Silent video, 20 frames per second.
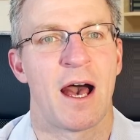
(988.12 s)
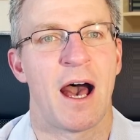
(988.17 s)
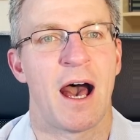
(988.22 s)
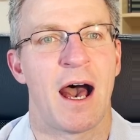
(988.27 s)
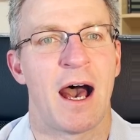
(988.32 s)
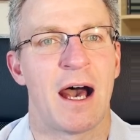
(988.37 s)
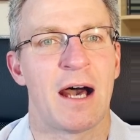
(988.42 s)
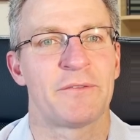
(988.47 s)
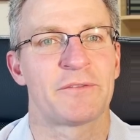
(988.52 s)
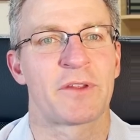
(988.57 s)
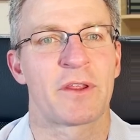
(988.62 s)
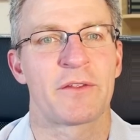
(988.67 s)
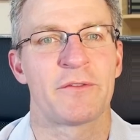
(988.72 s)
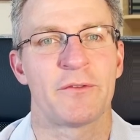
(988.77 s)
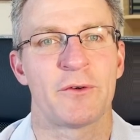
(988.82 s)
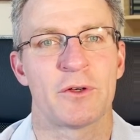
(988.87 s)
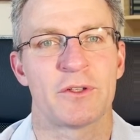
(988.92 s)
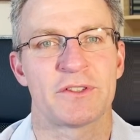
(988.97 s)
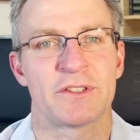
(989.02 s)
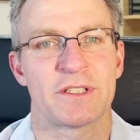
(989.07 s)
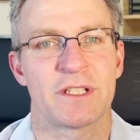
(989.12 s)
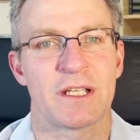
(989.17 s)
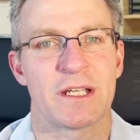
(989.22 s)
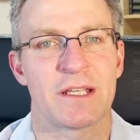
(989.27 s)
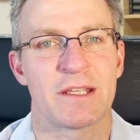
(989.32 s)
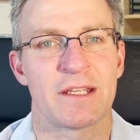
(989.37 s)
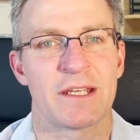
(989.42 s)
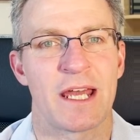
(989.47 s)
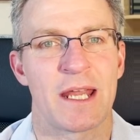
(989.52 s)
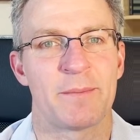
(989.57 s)
After the first
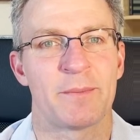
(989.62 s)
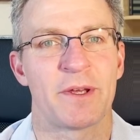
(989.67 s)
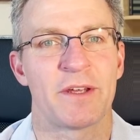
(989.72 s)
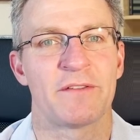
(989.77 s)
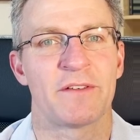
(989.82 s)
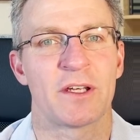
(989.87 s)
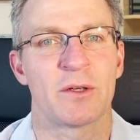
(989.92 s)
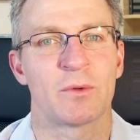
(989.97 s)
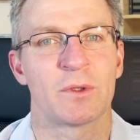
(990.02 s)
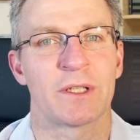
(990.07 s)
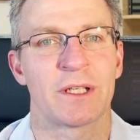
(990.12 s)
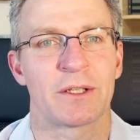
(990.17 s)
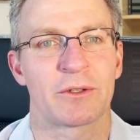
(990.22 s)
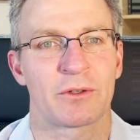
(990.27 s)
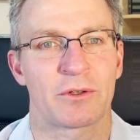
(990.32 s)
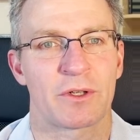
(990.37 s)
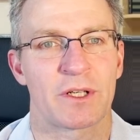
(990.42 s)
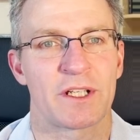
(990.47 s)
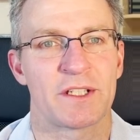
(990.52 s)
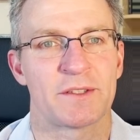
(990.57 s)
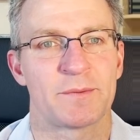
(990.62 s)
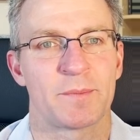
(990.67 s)
year, the NPV will increase